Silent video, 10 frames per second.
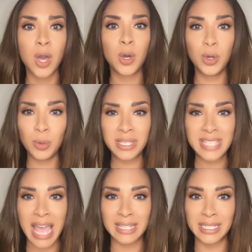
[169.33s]
who
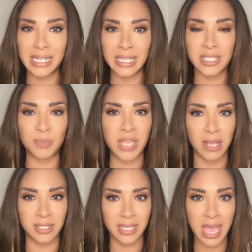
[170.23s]
exactly needs to be
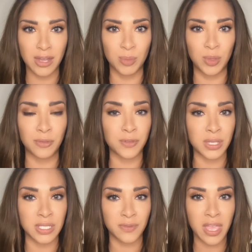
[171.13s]
held accountable for
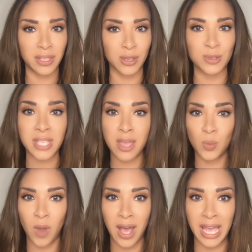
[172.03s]
these failures
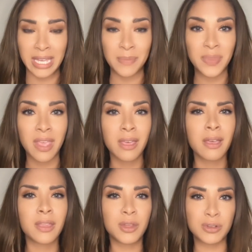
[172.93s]
and why.
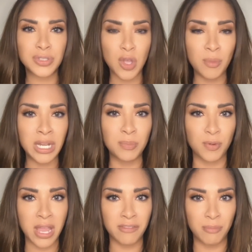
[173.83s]
There are so many
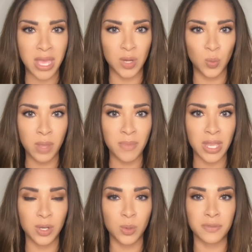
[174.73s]
brave men and
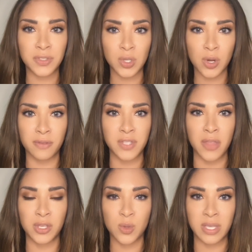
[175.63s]
women who have served
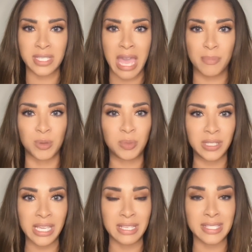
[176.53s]
on the U.S. Capitol
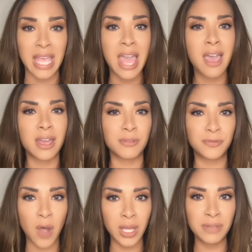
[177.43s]
Police and have
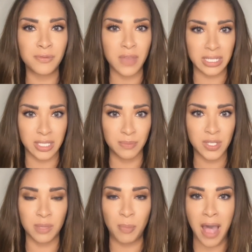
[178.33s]
fallen victim
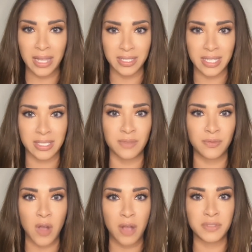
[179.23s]
to the politics
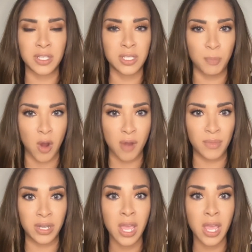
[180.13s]
involved in the department,